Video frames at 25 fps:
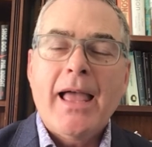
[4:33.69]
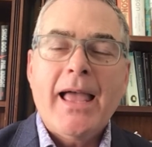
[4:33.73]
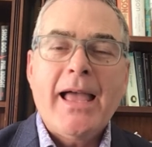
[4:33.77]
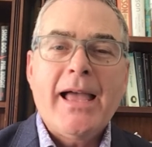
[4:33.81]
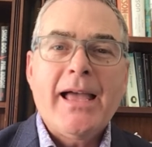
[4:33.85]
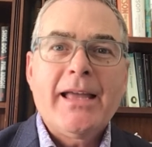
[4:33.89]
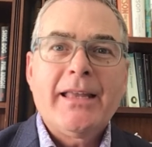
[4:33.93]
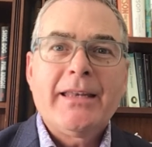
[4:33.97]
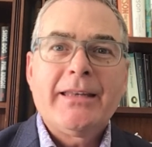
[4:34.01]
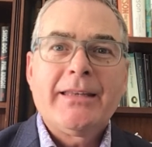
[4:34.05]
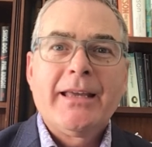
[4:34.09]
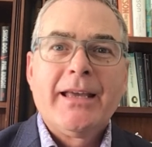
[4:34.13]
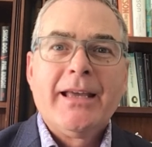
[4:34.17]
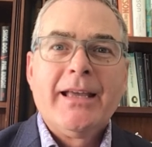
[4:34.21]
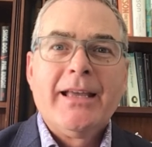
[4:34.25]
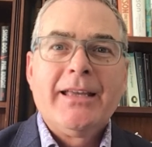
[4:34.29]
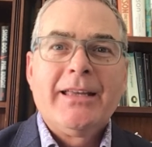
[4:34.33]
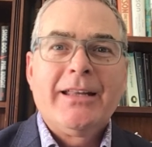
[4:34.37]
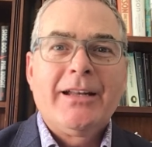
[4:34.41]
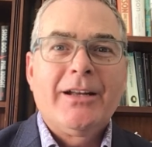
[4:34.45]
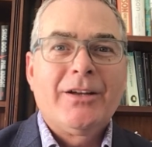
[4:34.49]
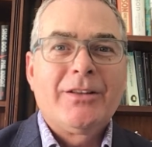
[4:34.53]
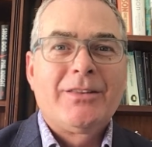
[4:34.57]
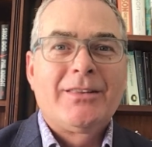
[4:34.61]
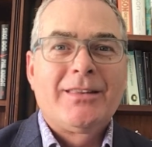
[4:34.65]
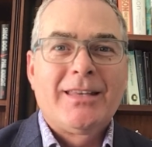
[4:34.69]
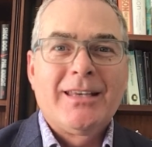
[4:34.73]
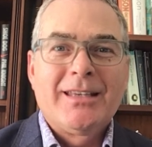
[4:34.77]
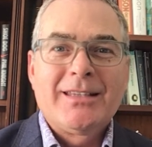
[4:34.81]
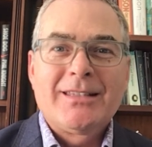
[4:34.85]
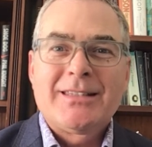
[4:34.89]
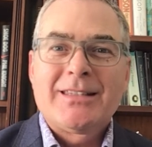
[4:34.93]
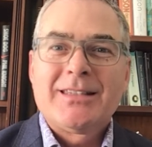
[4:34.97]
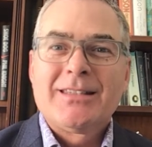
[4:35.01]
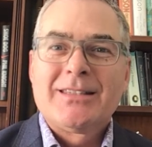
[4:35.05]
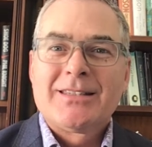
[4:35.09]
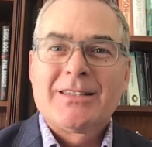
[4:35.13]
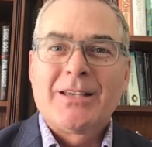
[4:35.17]
And
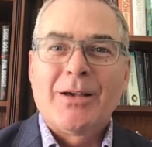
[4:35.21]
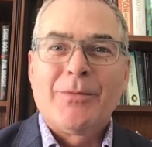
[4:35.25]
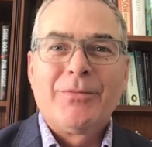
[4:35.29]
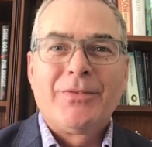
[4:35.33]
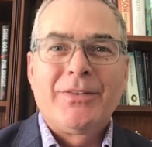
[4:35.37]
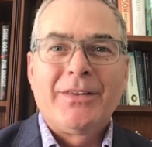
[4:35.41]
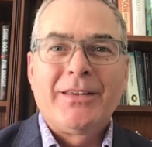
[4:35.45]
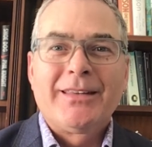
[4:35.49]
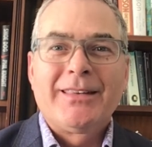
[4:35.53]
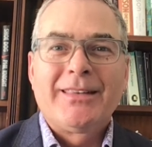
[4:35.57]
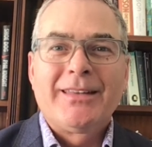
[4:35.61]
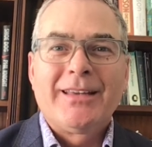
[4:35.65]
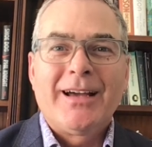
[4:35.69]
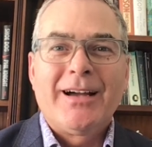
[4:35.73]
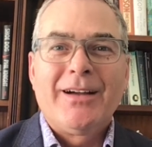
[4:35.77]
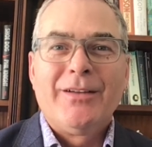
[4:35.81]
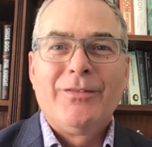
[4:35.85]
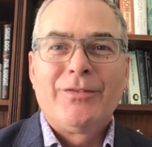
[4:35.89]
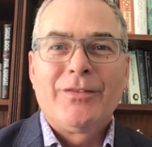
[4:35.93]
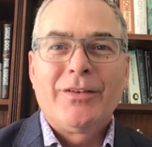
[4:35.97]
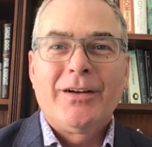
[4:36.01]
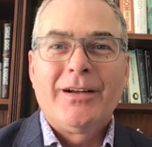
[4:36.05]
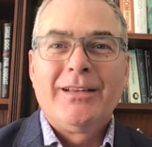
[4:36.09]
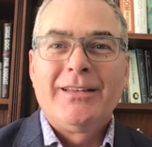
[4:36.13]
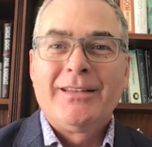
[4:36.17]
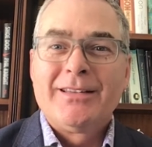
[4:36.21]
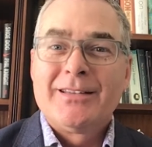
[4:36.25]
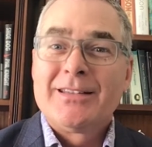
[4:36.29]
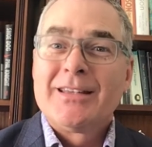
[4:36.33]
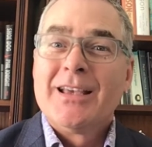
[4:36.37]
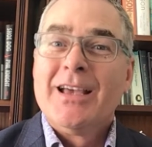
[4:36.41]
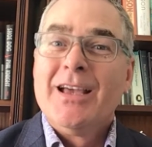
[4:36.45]
this is something that I find is